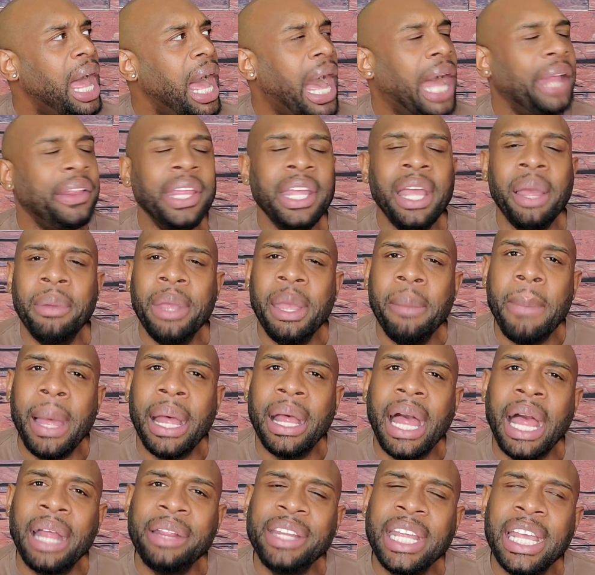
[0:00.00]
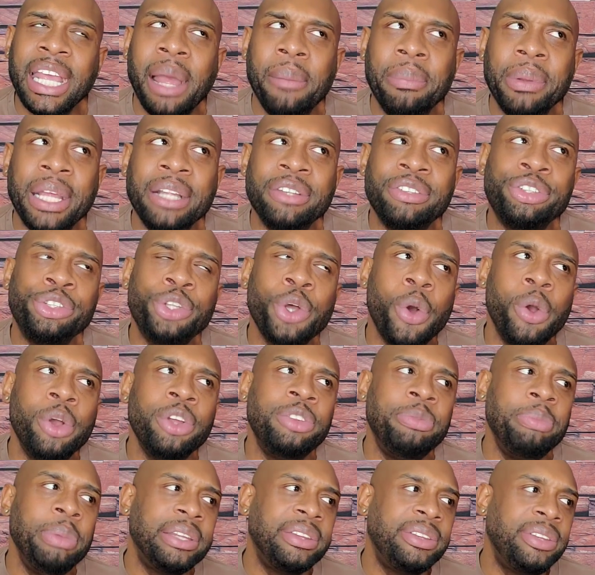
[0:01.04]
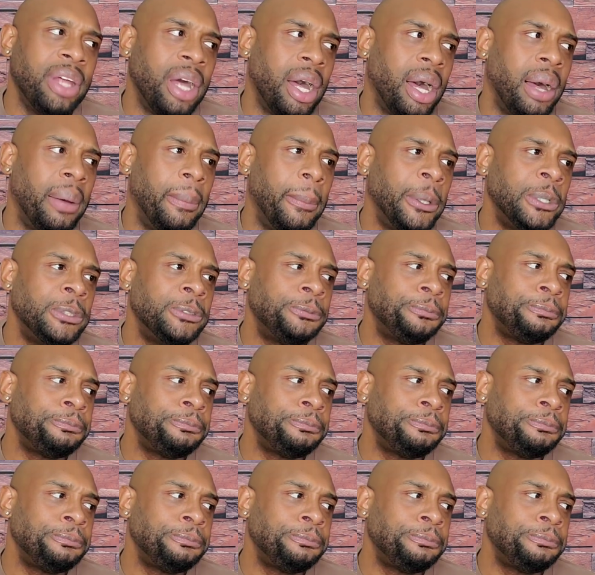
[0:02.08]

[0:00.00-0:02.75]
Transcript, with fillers: I think I'm getting my. I think I'm getting stories mixed up.